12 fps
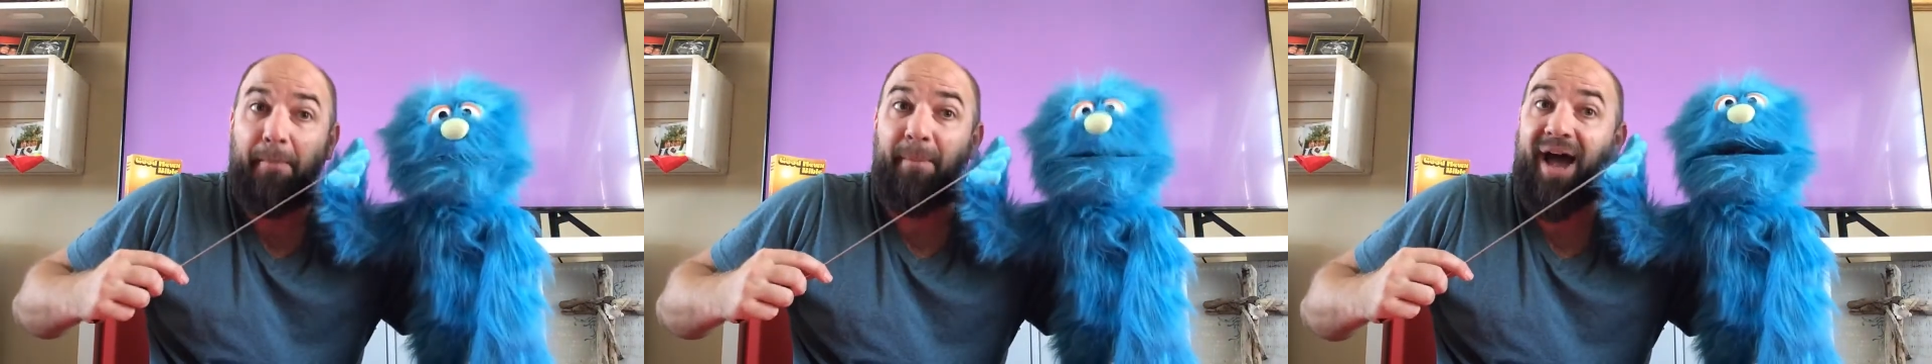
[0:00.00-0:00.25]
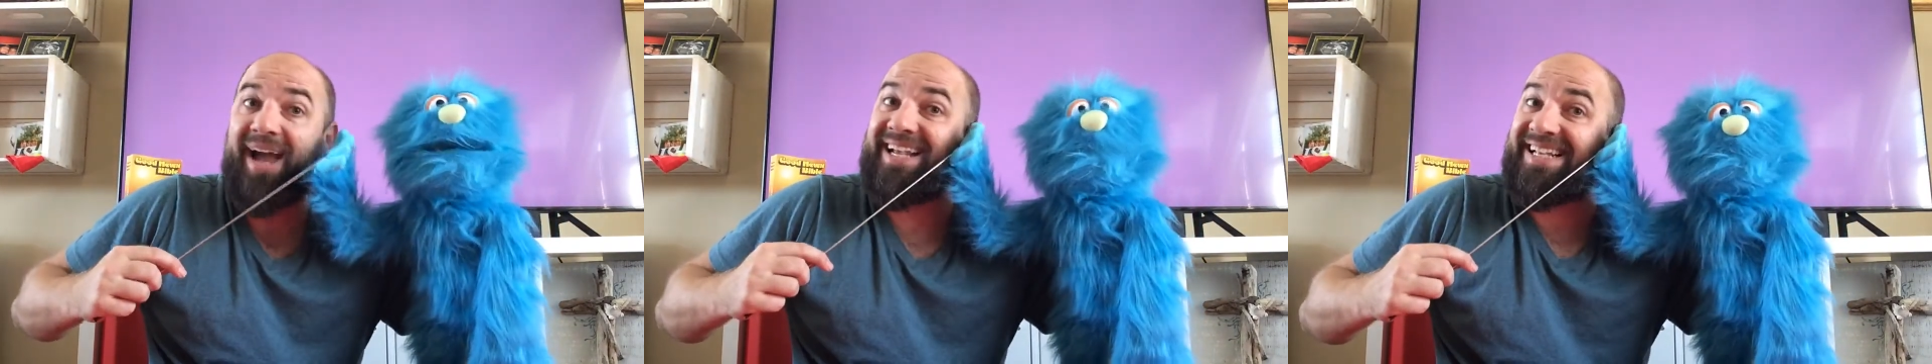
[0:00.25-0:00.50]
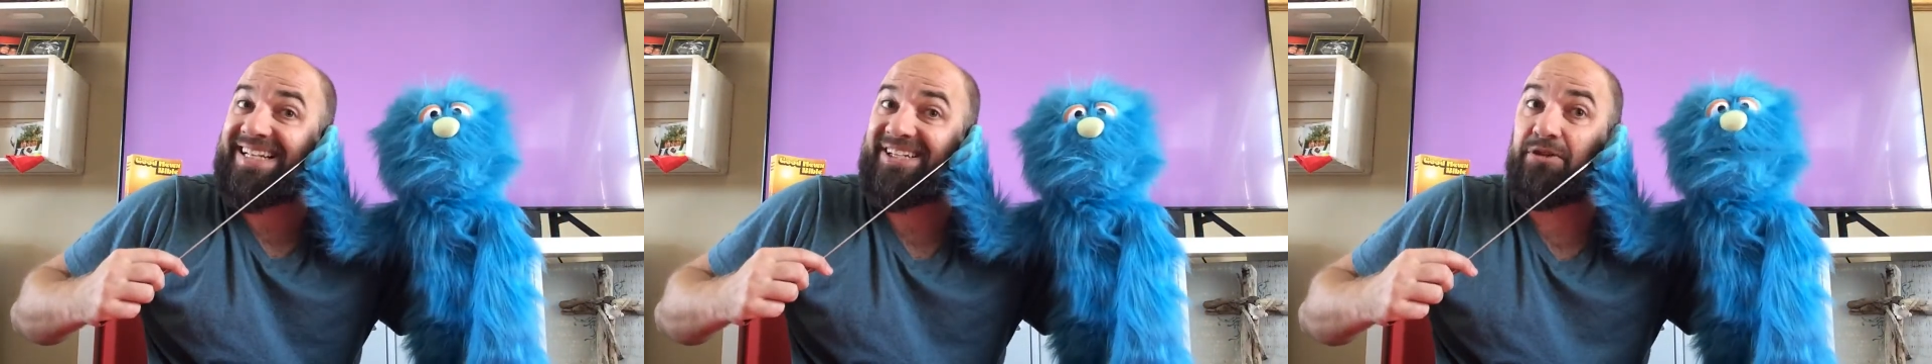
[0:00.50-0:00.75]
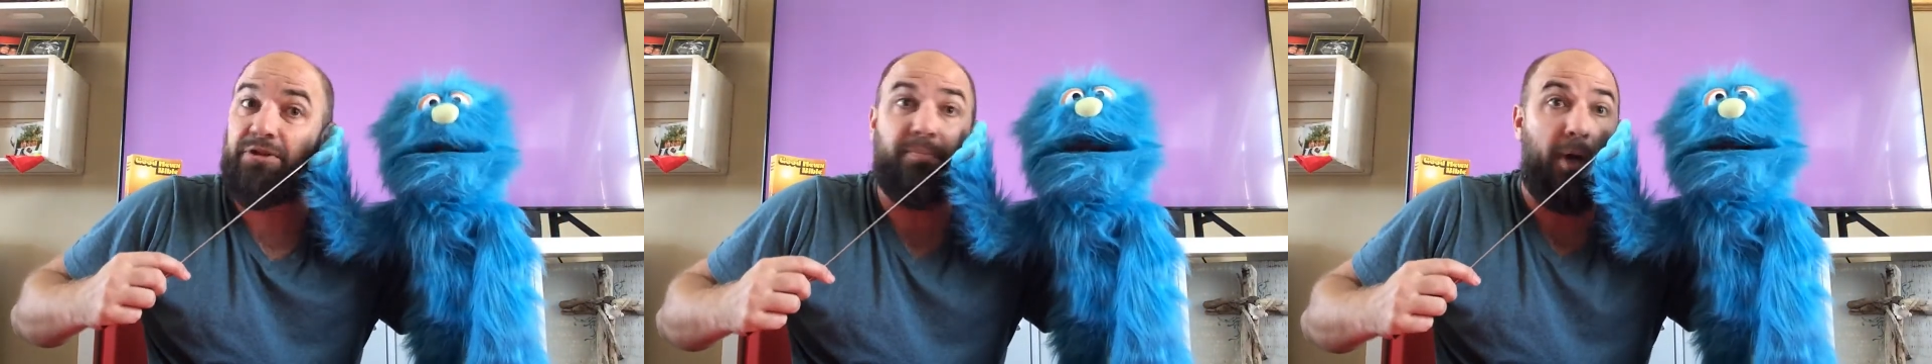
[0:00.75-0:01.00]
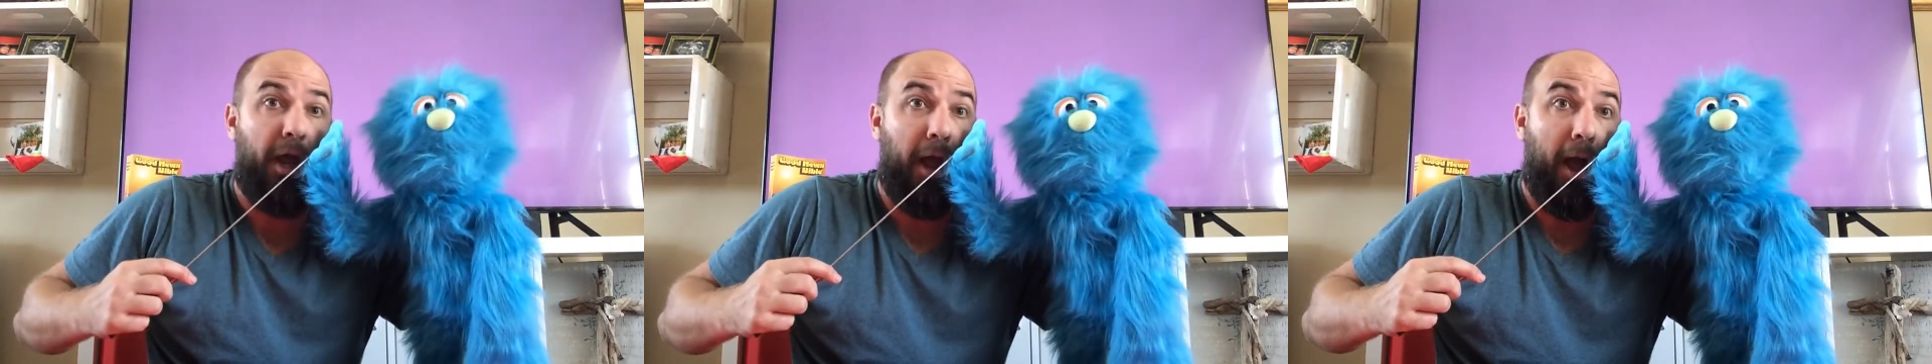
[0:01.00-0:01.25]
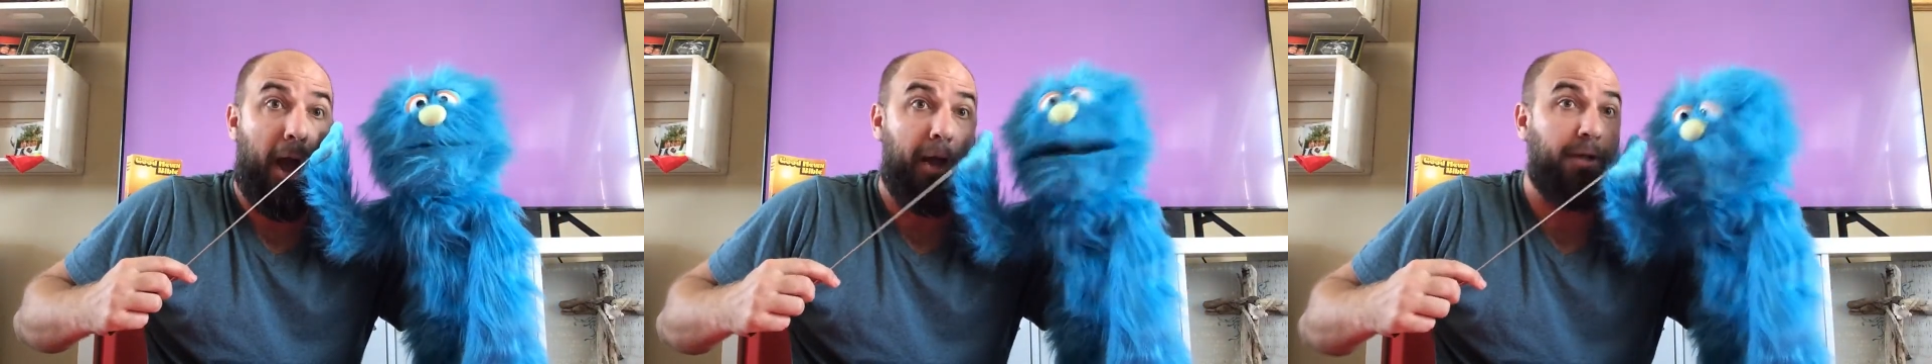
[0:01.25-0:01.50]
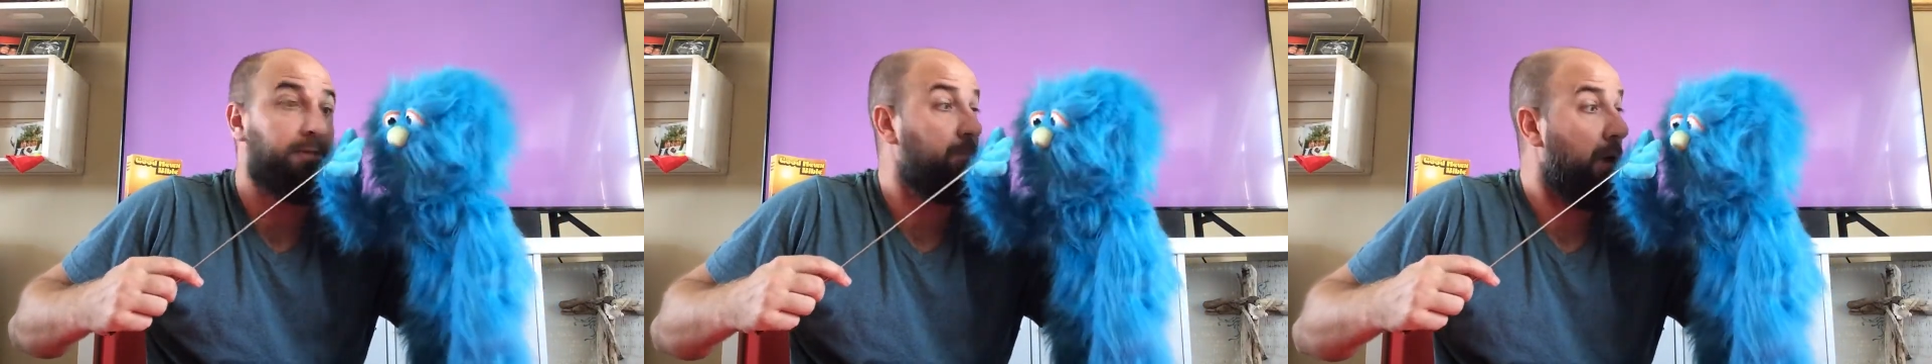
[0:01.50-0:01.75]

my ears, my eyes,